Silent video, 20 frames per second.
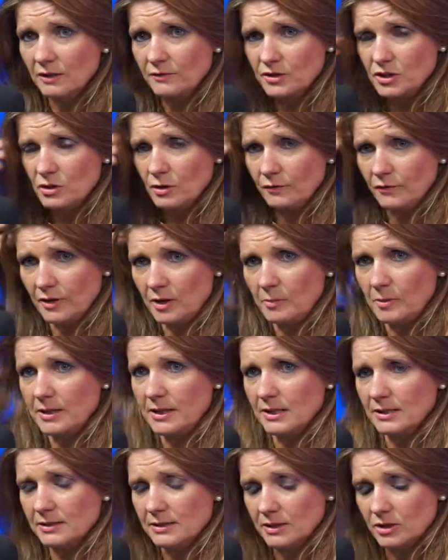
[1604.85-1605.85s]
I'd love to know if
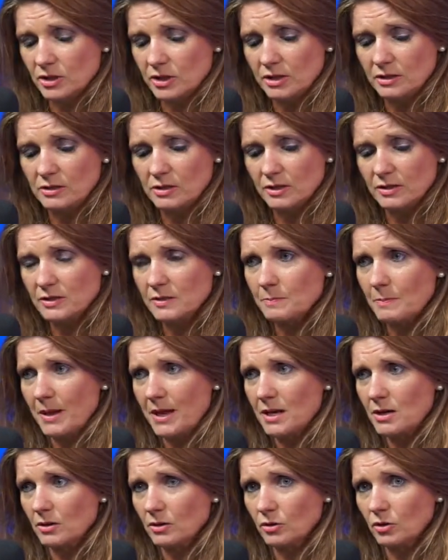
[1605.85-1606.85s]
anybody else actually does
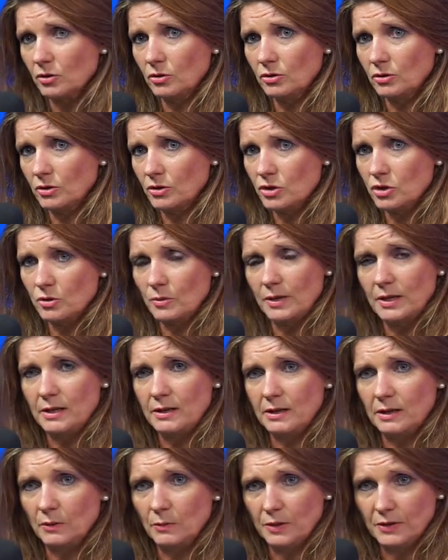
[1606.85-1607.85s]
make or cook or do
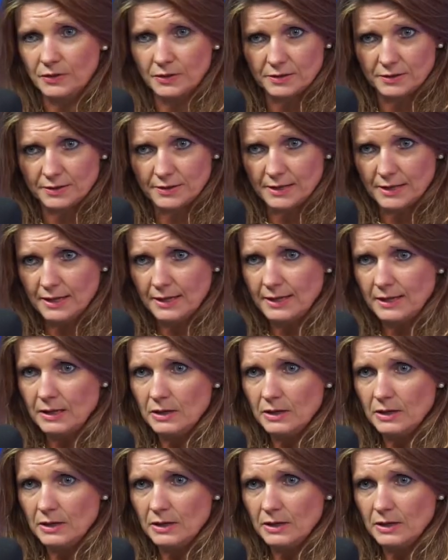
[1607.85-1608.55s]
anything with it.